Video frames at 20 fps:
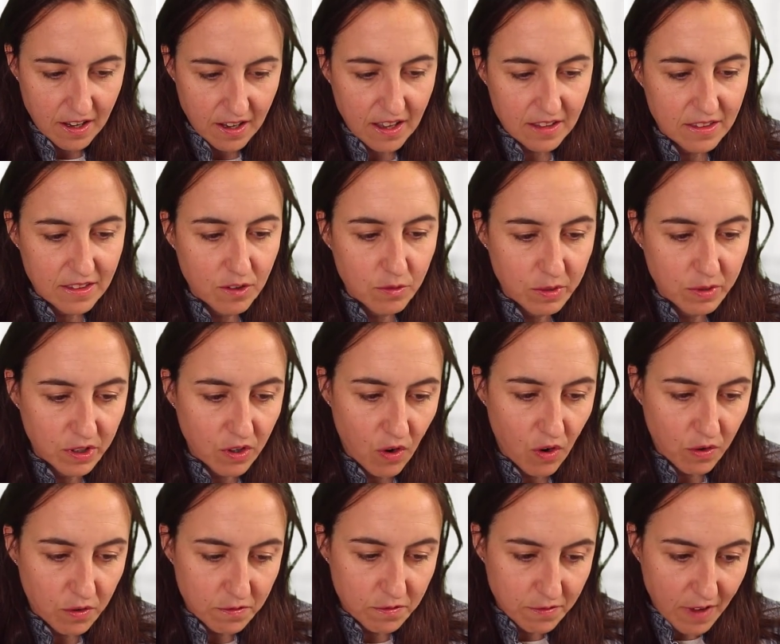and then we
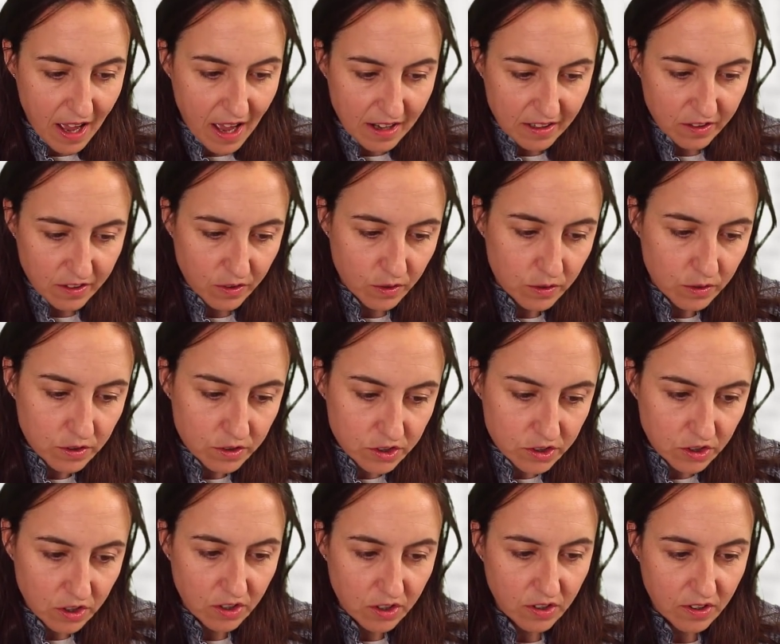go
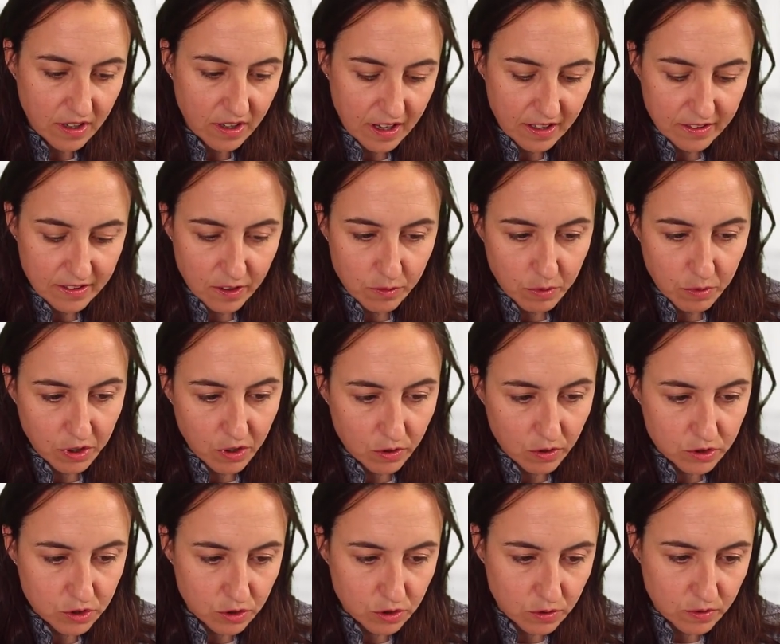values and then we
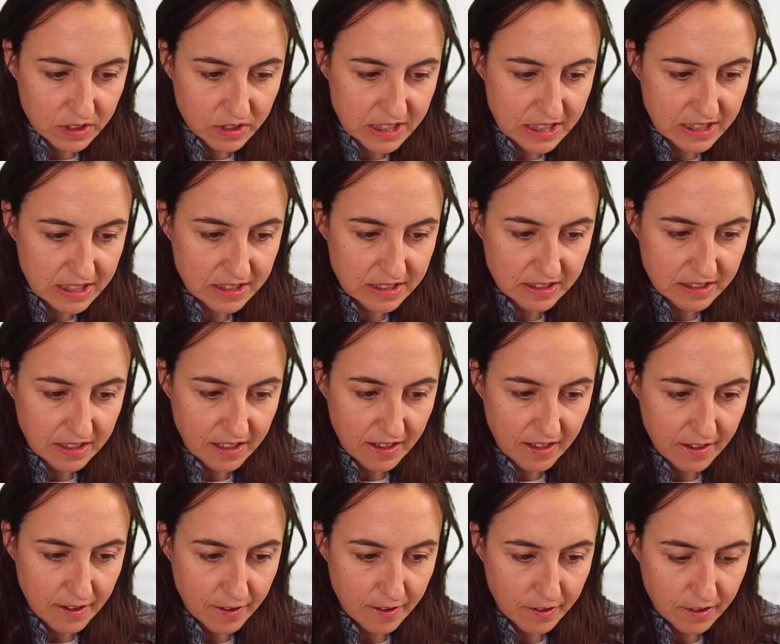go to
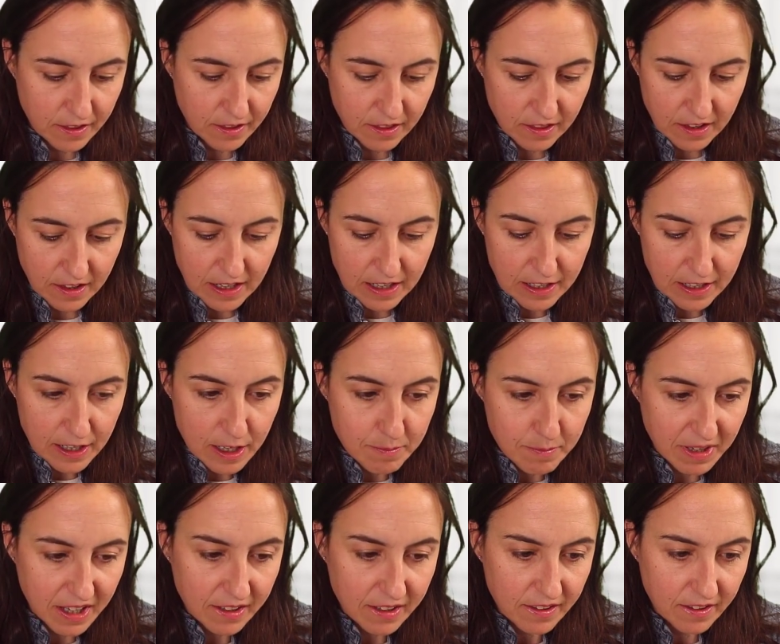uh, the
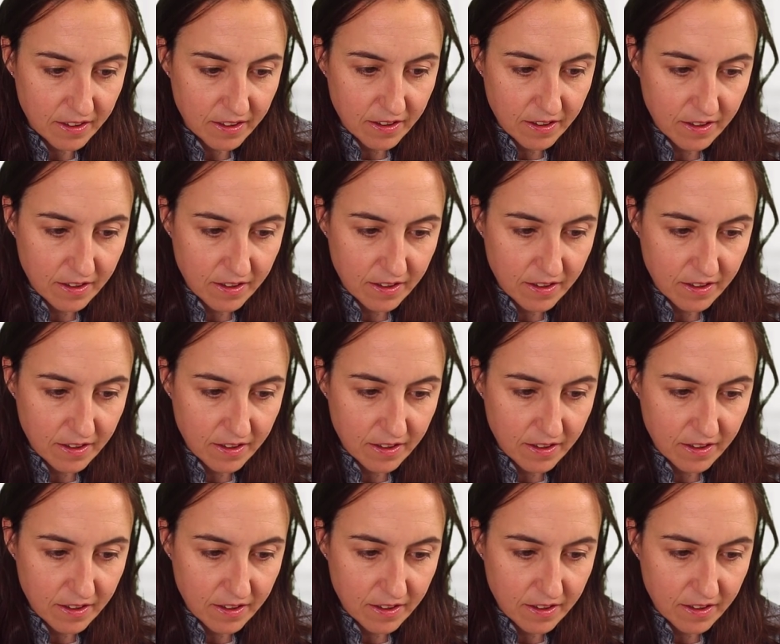limit.